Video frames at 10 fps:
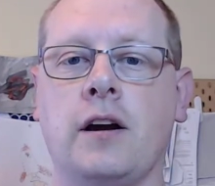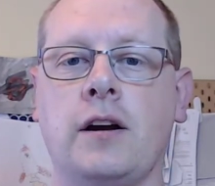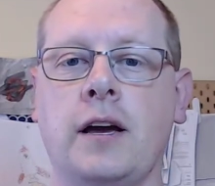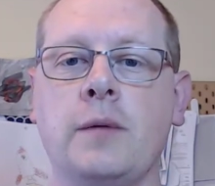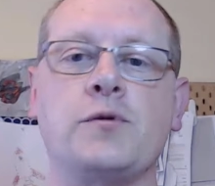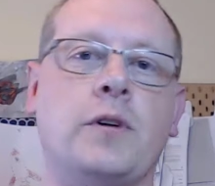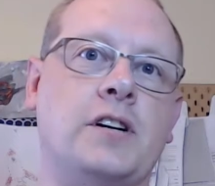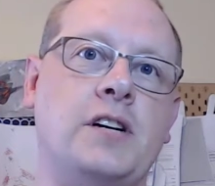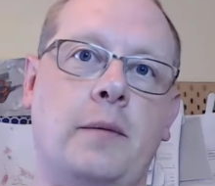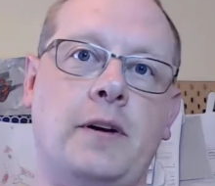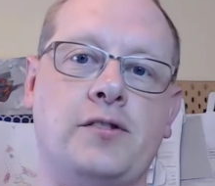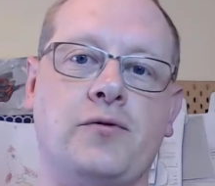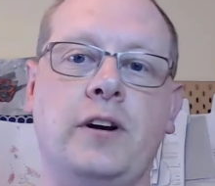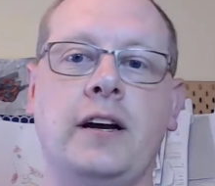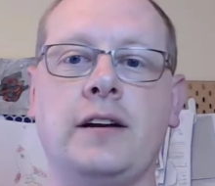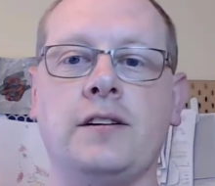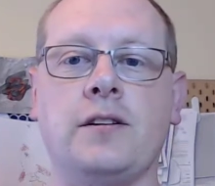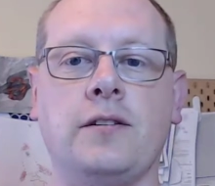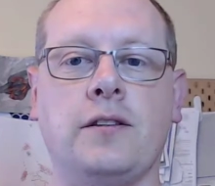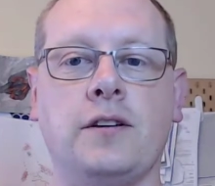Games Workshop has
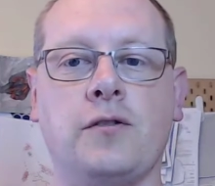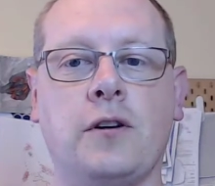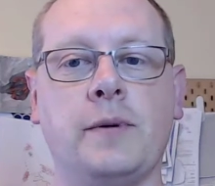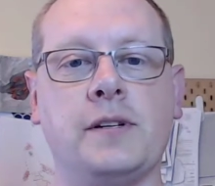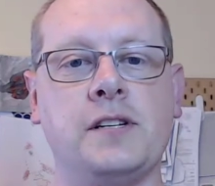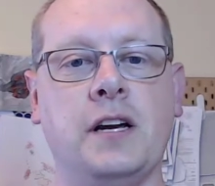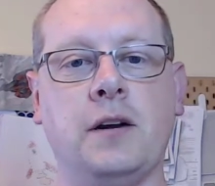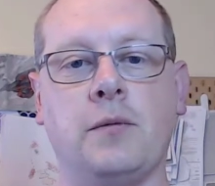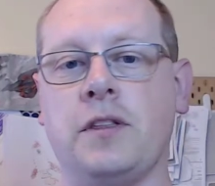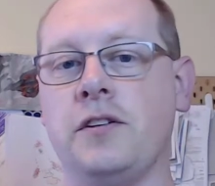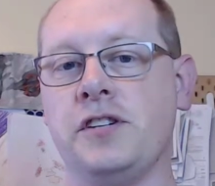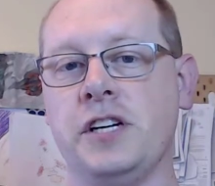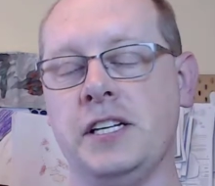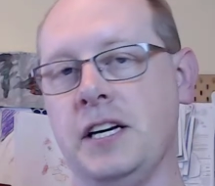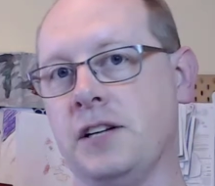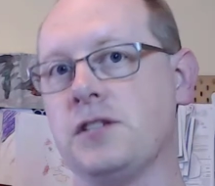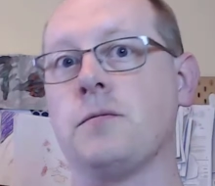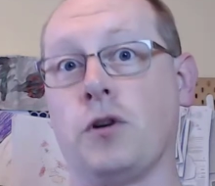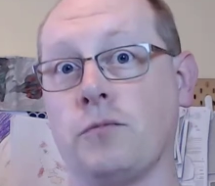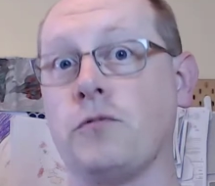re-entered the tournament scene with their GTs,
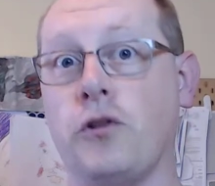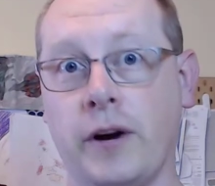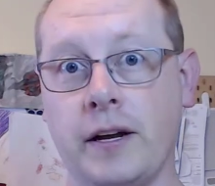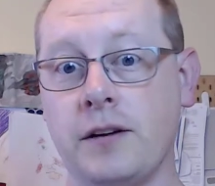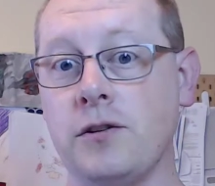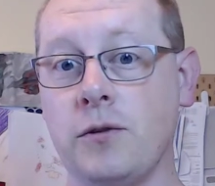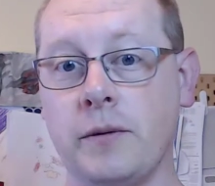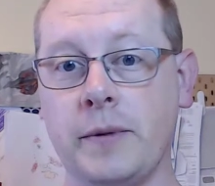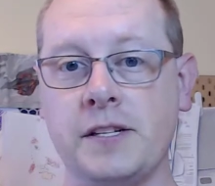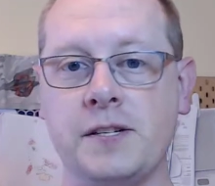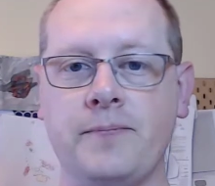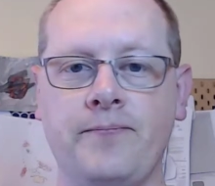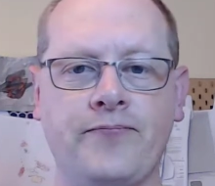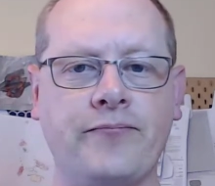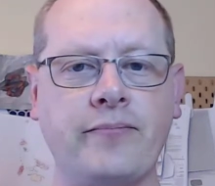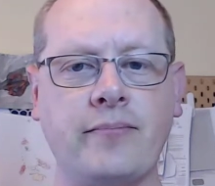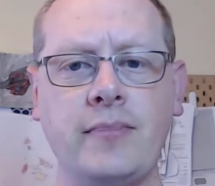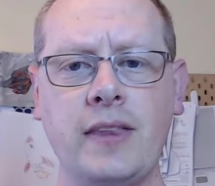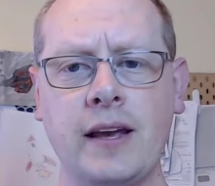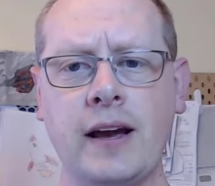or Grand Tournaments.
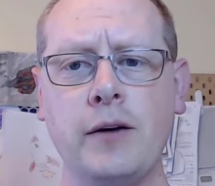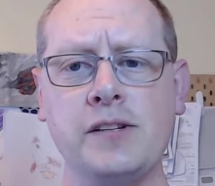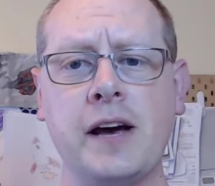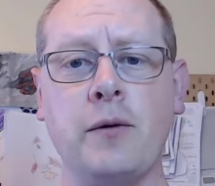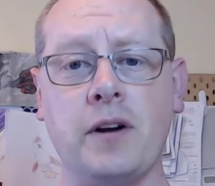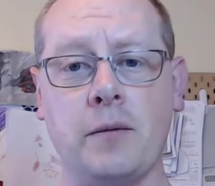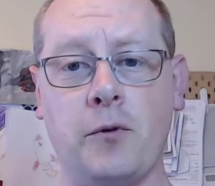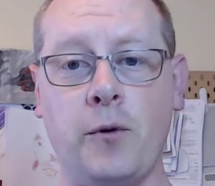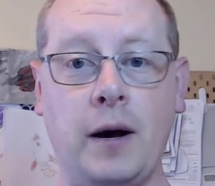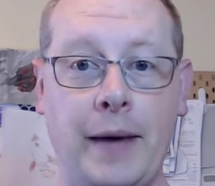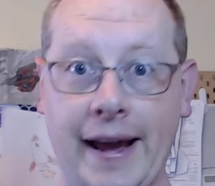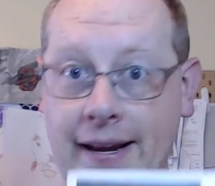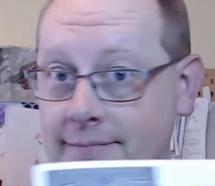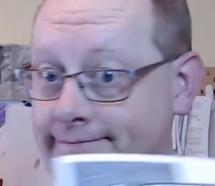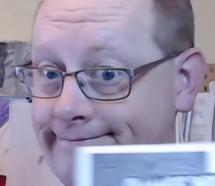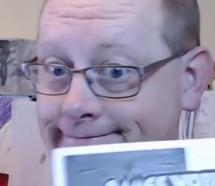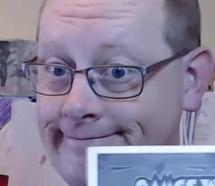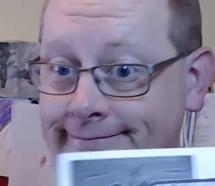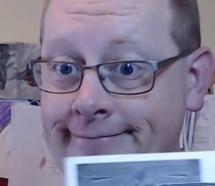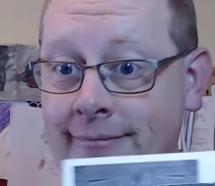I was at one of them a while back,
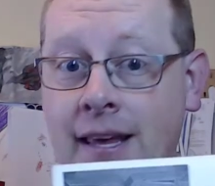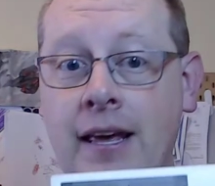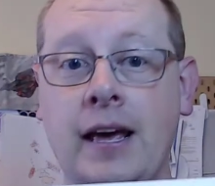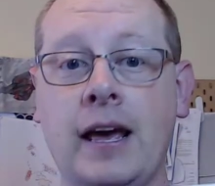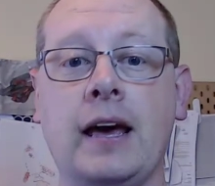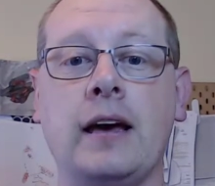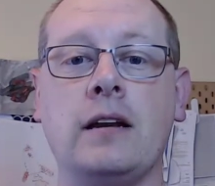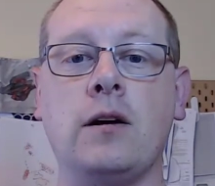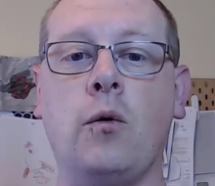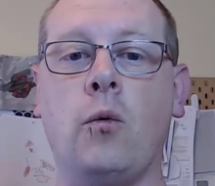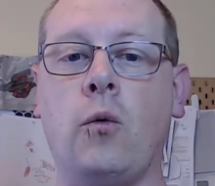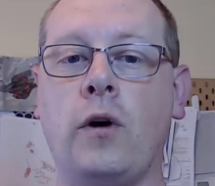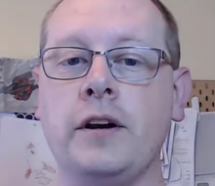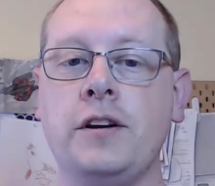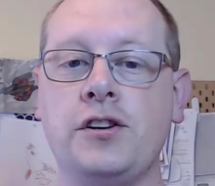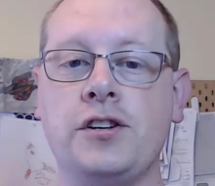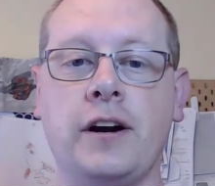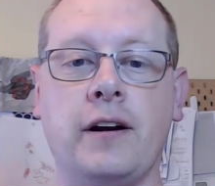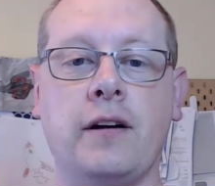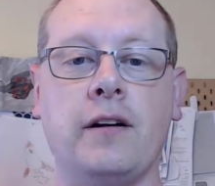and wanted to
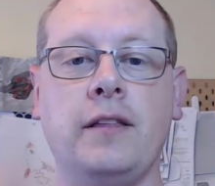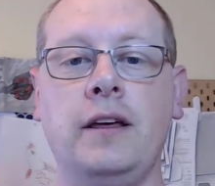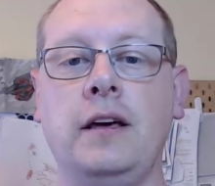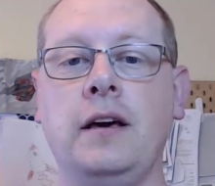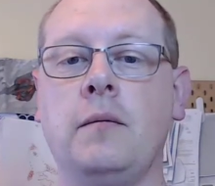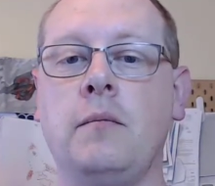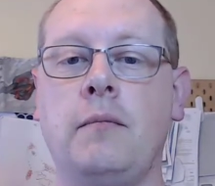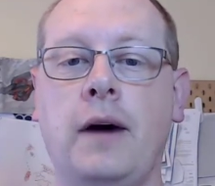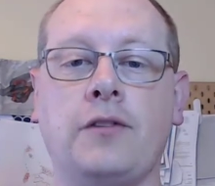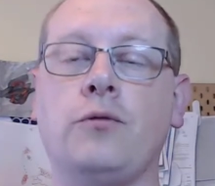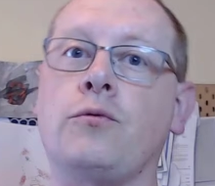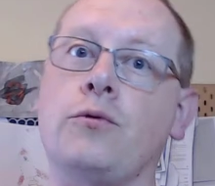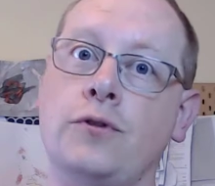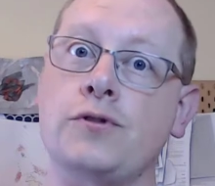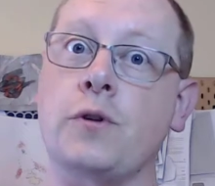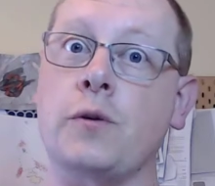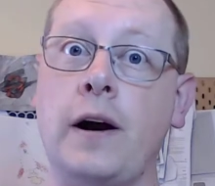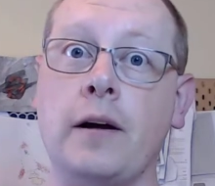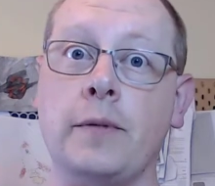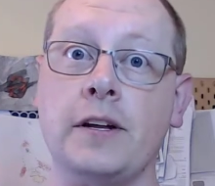share the model rules
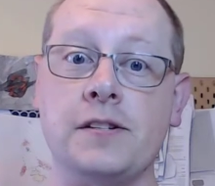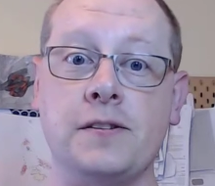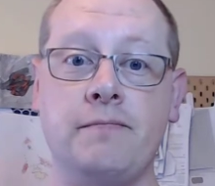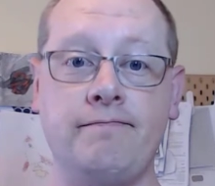requirements.